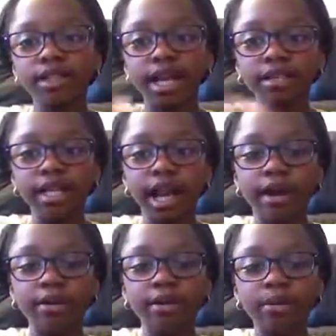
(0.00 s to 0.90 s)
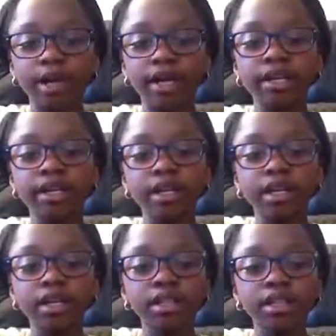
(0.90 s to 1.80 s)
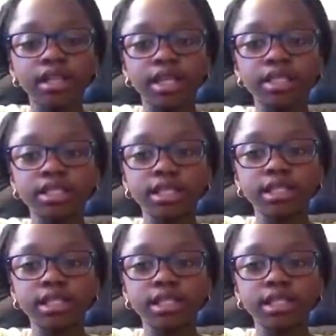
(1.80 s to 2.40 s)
not now, but this